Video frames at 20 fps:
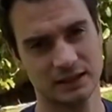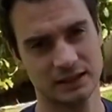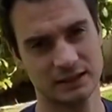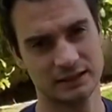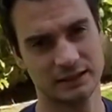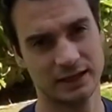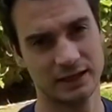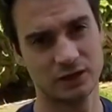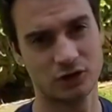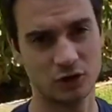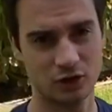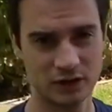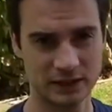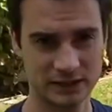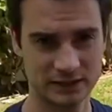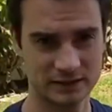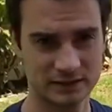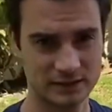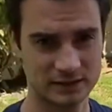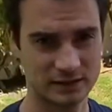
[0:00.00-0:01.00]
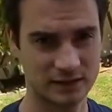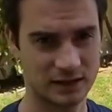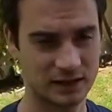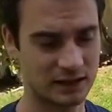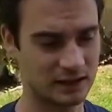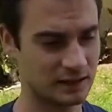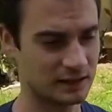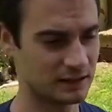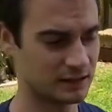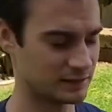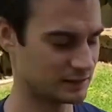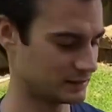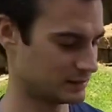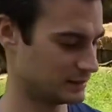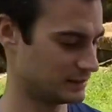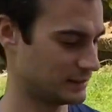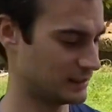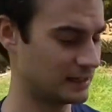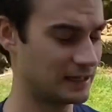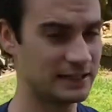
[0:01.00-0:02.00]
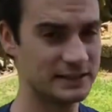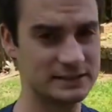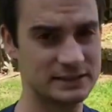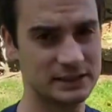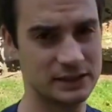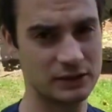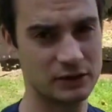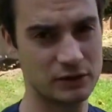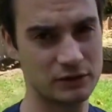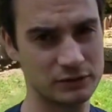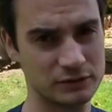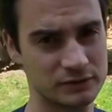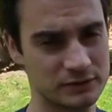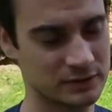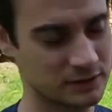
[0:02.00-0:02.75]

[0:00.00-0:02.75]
they call it glancing off,